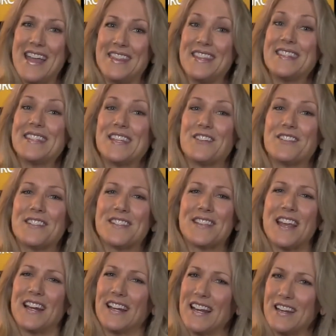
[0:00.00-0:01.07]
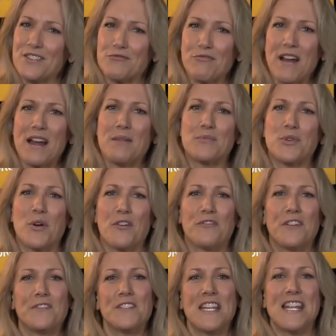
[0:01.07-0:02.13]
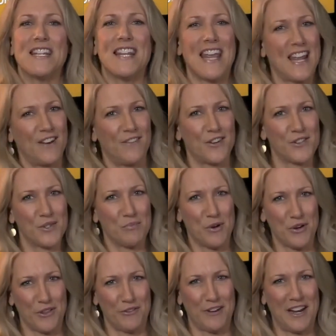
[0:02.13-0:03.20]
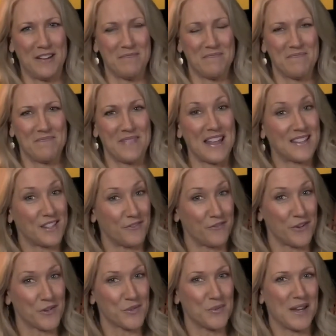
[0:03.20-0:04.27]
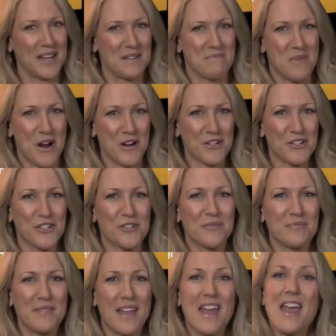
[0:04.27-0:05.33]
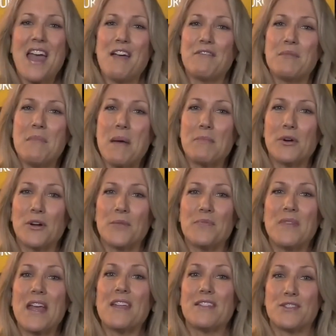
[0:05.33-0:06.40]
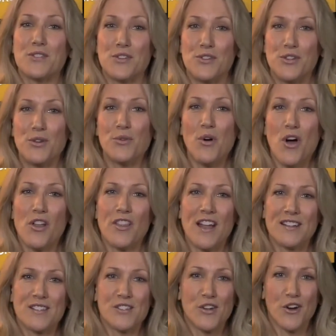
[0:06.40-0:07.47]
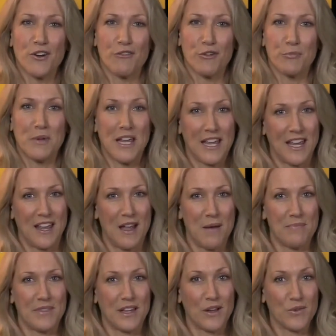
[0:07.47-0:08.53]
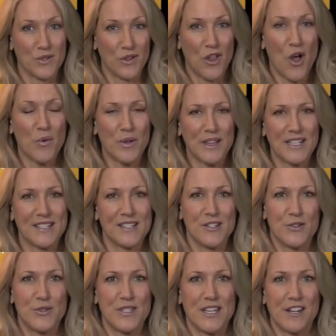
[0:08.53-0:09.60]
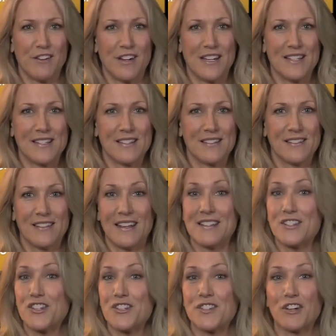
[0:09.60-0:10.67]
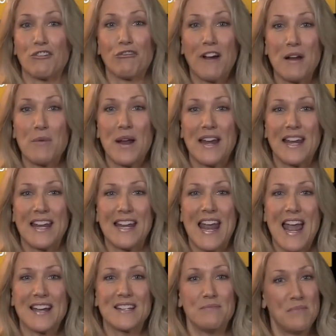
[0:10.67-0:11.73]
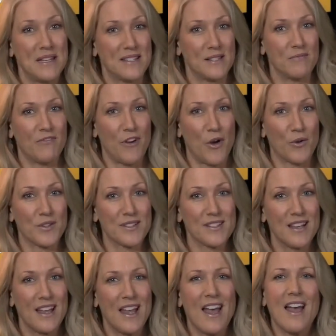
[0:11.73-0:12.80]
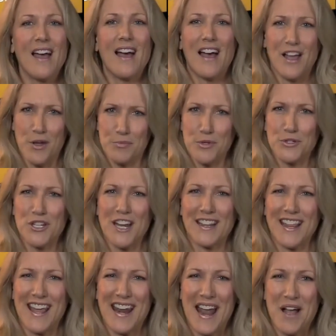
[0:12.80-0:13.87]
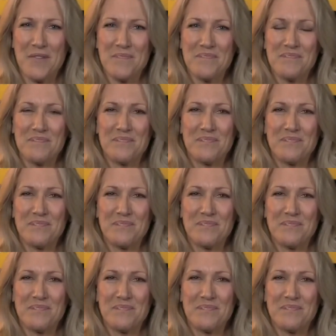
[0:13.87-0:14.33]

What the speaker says: And this series is going to lead us right up to our 15th anniversary. That's the first week in March. And remember, there's a new online starter group kicking up that goes along with this new series. It's just a great way to connect and meet some folks. I hope you'll check that out.